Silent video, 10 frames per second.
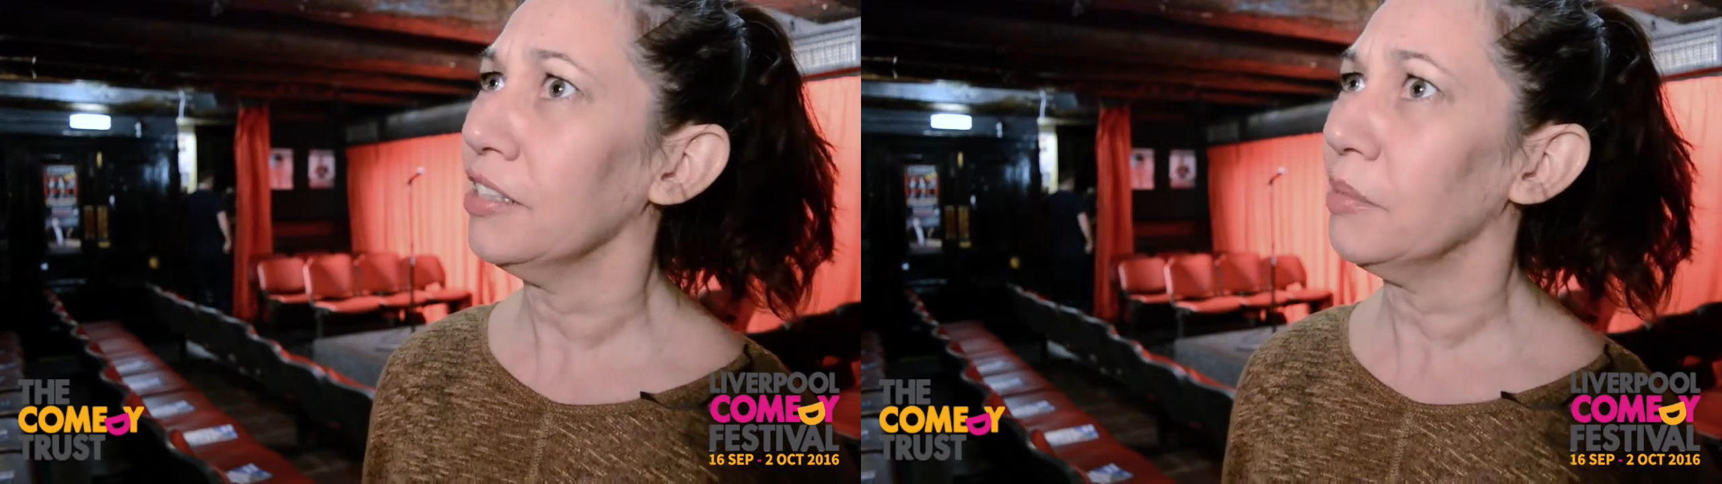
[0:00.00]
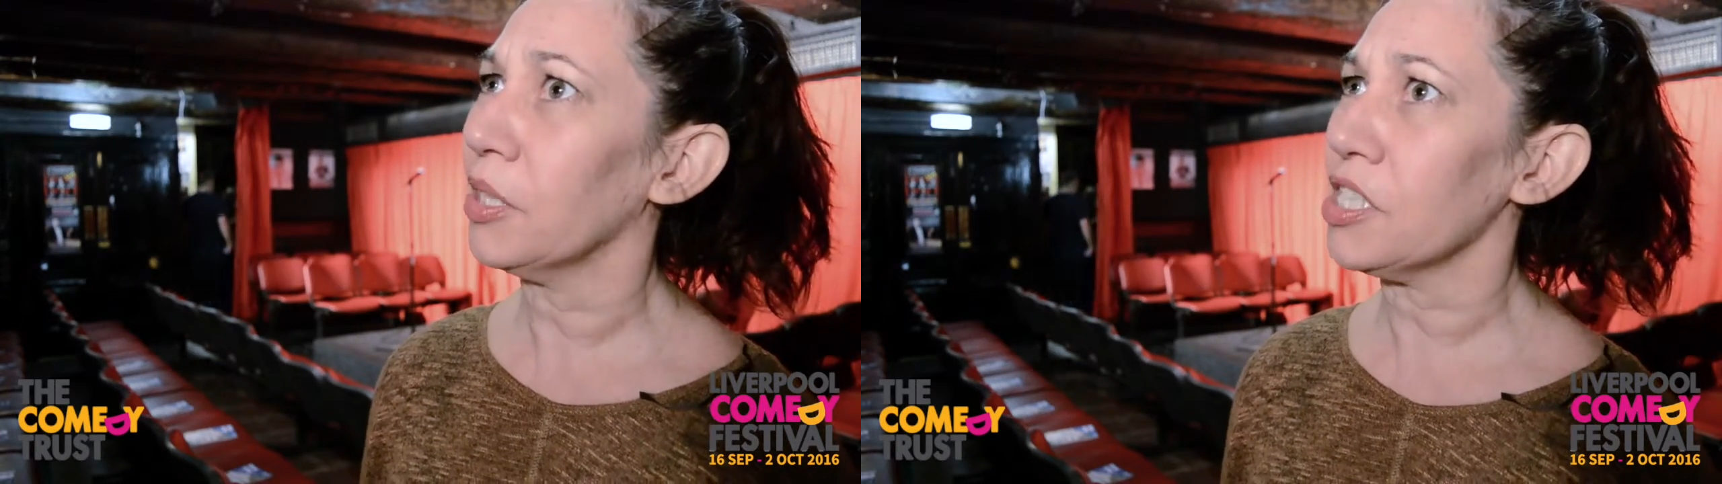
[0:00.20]

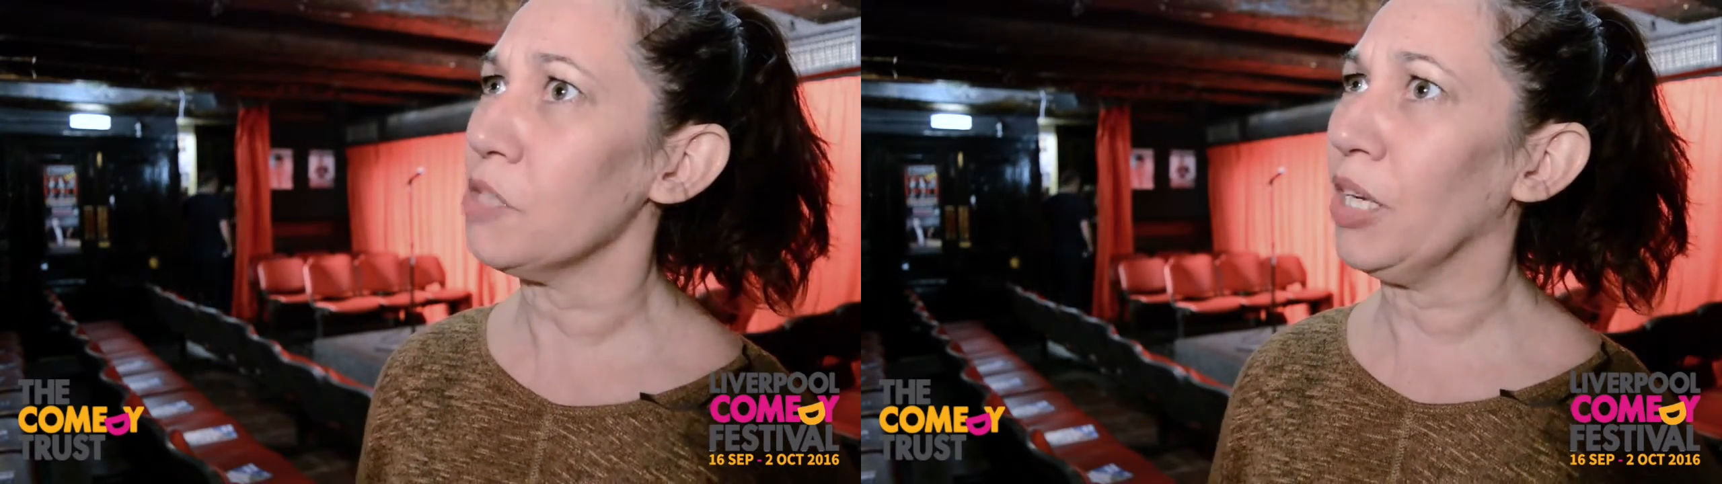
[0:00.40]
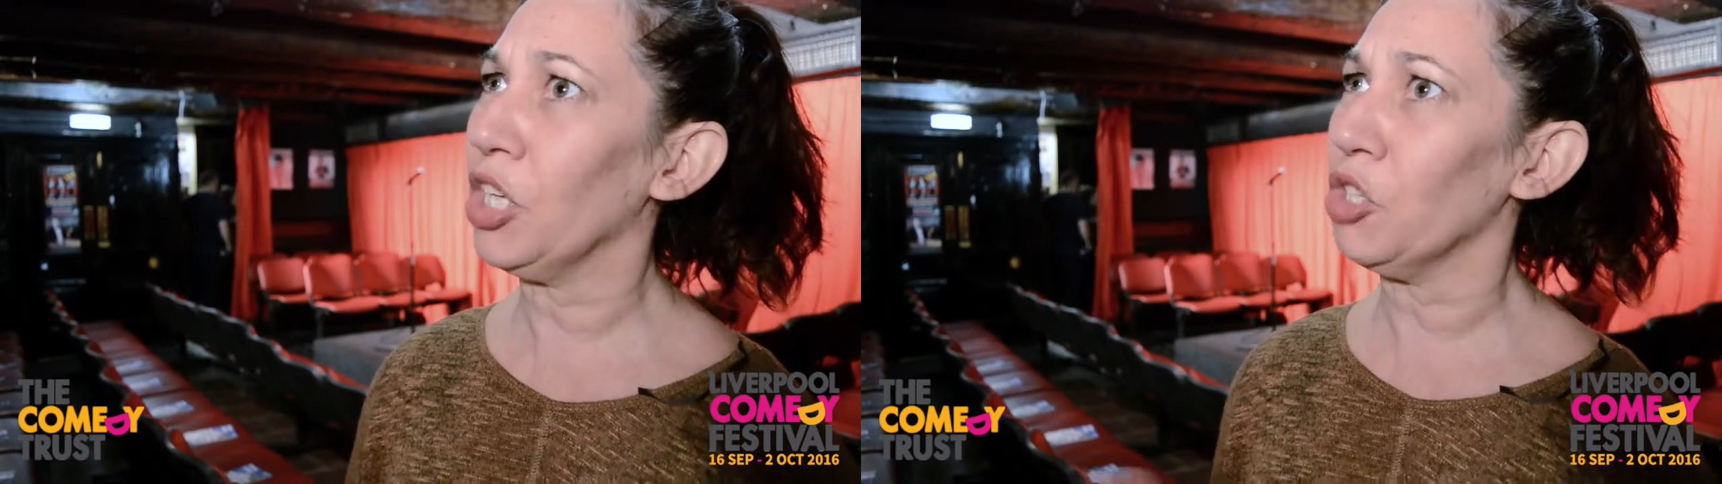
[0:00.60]
because it's
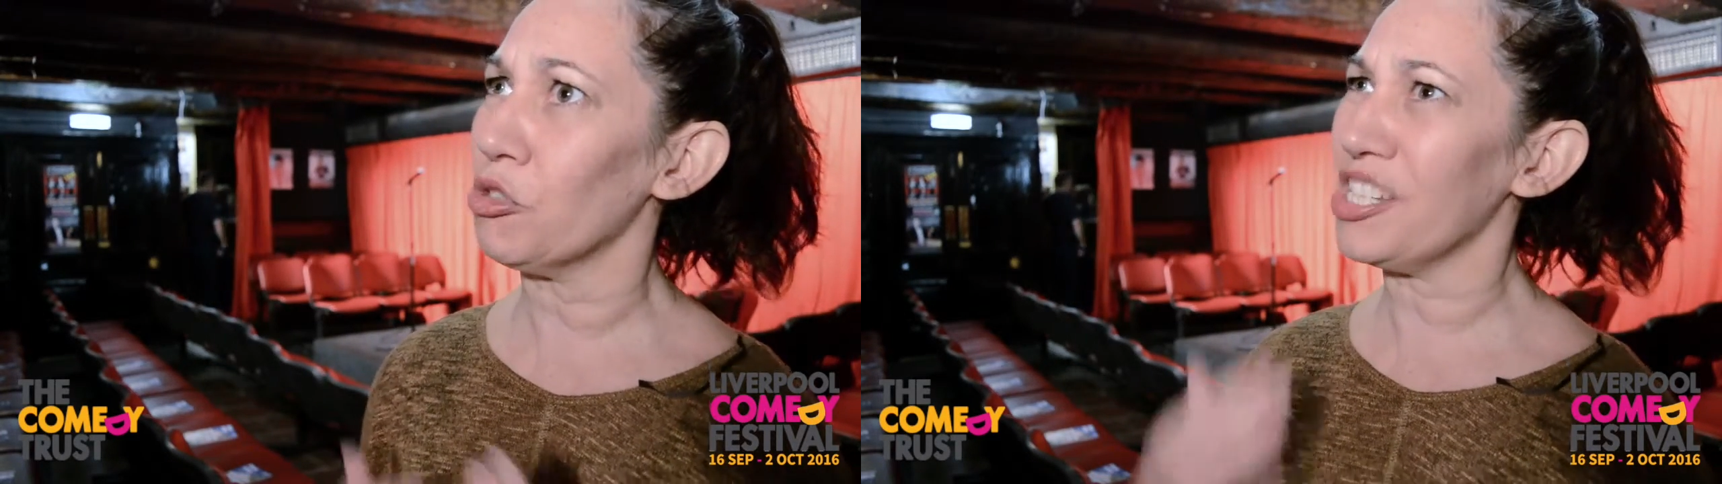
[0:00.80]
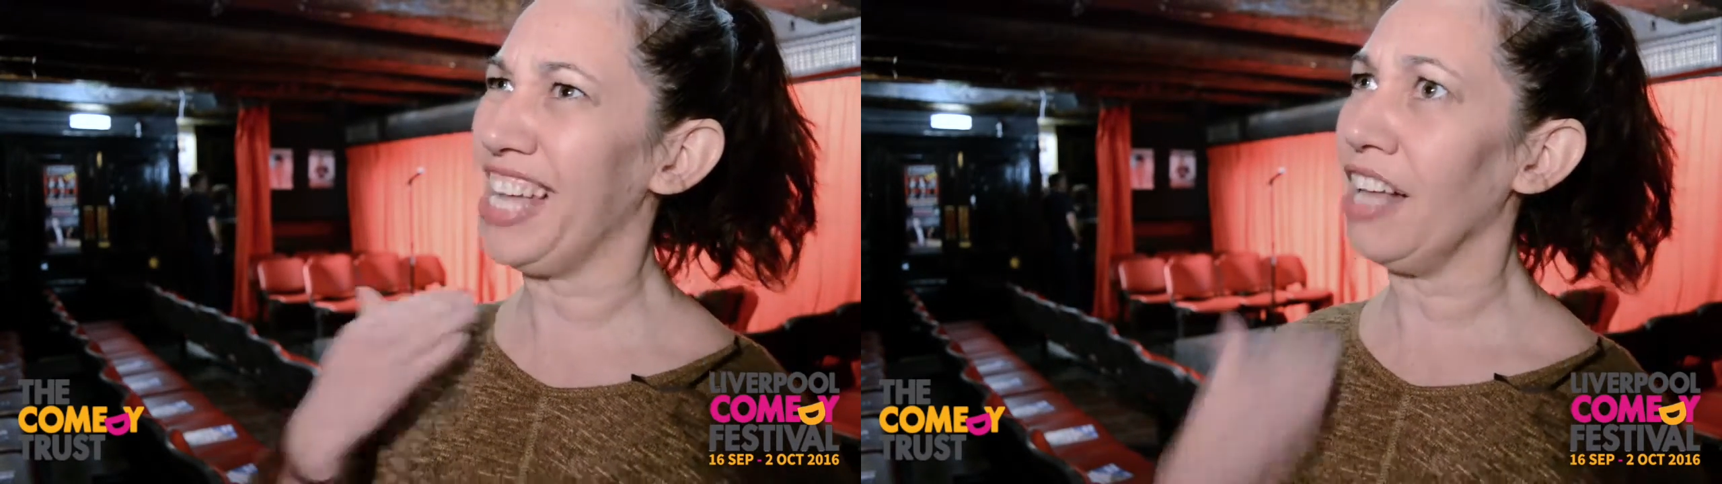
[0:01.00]
being
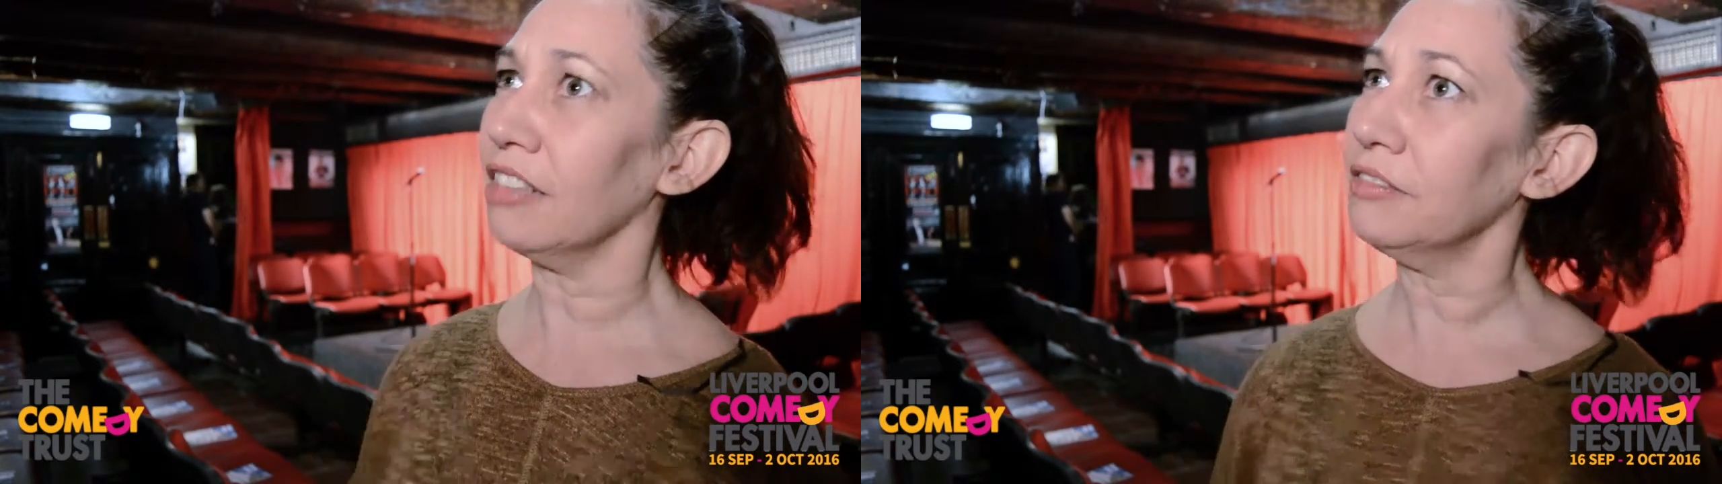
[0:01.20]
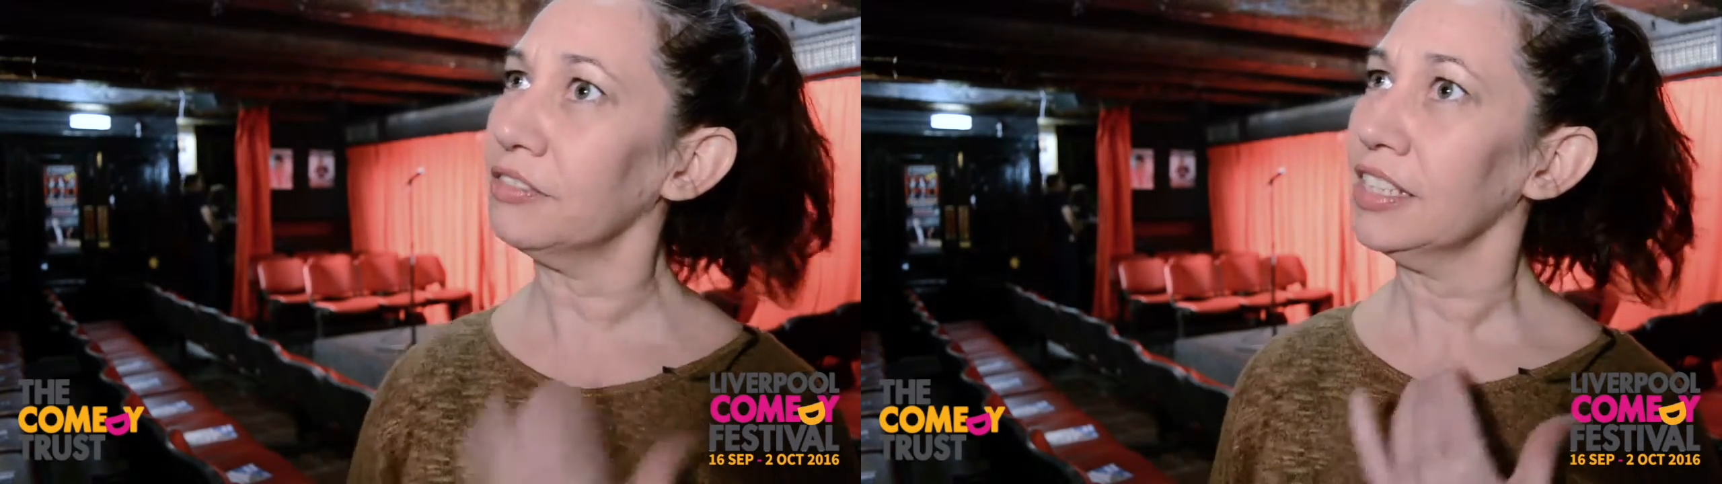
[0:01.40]

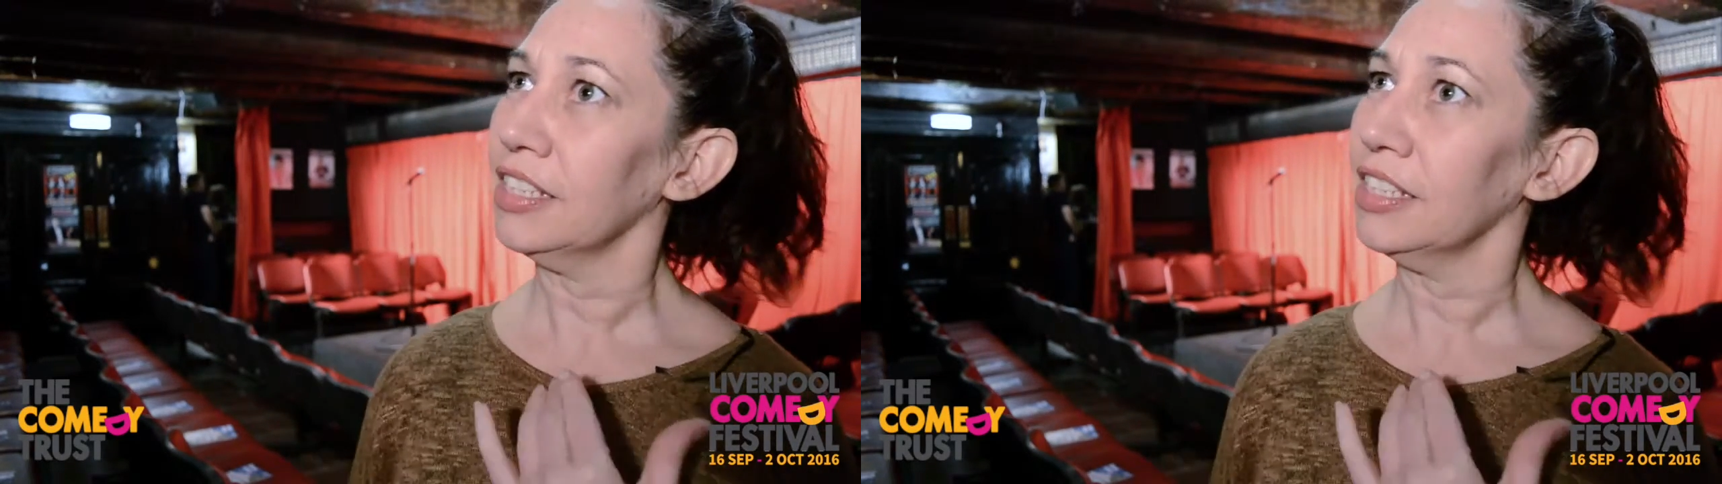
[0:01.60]
yourself